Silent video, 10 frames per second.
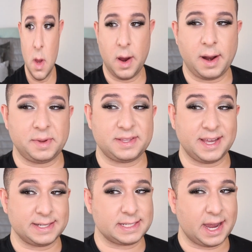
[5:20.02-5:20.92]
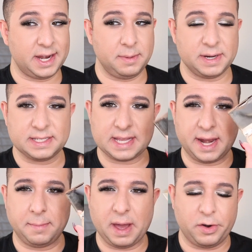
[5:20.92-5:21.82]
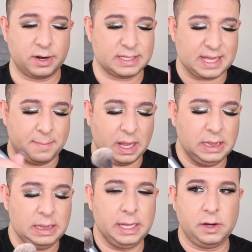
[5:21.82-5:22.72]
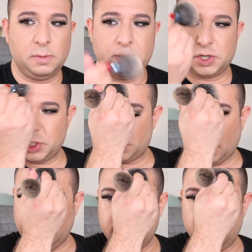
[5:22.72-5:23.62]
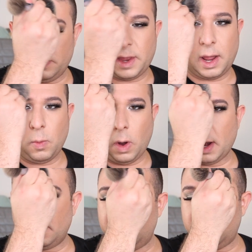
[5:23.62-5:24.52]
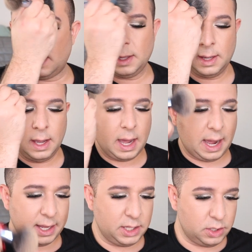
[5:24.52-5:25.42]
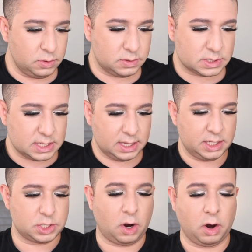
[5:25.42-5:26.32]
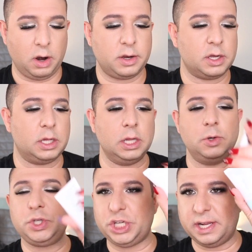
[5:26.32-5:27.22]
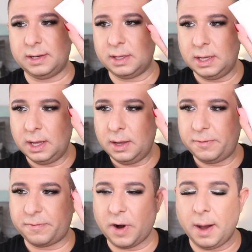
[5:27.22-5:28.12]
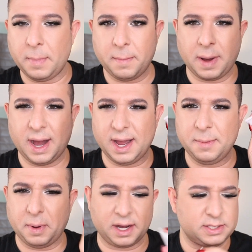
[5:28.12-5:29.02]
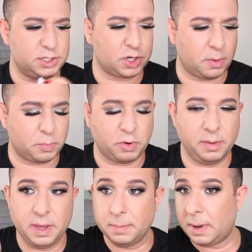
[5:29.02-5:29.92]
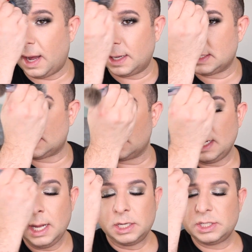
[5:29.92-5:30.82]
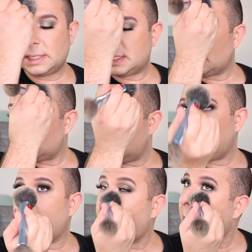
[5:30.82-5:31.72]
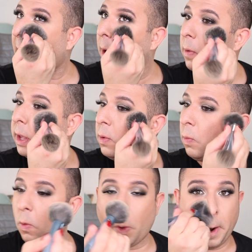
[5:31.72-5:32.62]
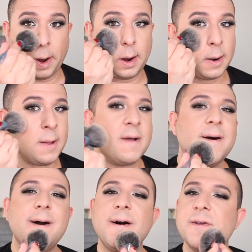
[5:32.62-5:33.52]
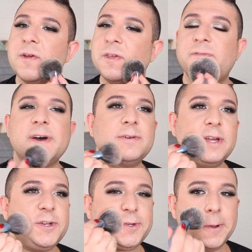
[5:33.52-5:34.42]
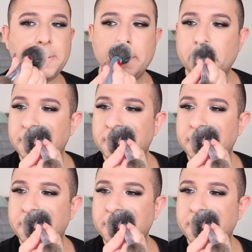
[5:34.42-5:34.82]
All right, I'm going to take a tiny bit of setting powder because I'm a little bit shinier than I want to be. I used the Tarte Glotion from my BoxyCharm Premium box just to see how it wore under the foundation.